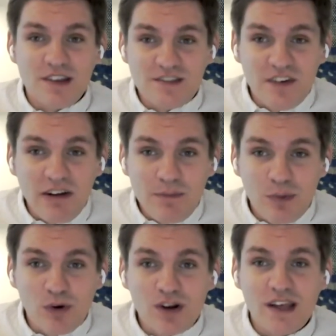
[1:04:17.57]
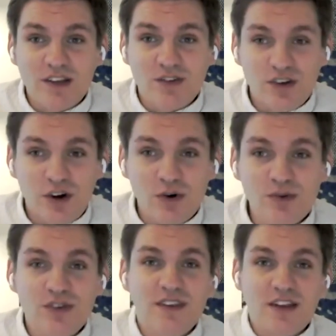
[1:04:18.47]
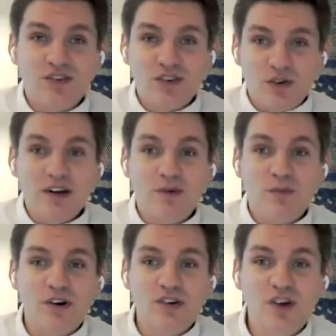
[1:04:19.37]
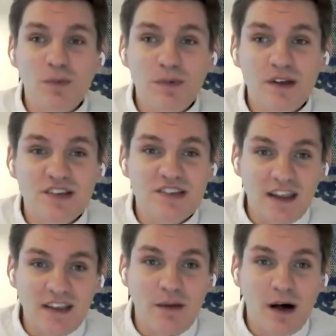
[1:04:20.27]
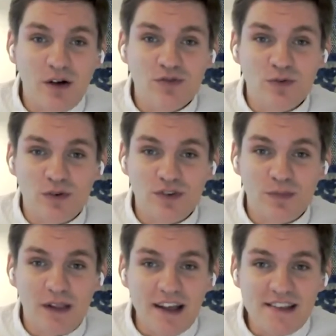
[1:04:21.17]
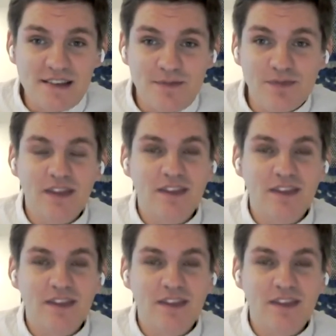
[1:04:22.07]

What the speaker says: But it's very important here to note that during the workshop, Chatham House rules applies.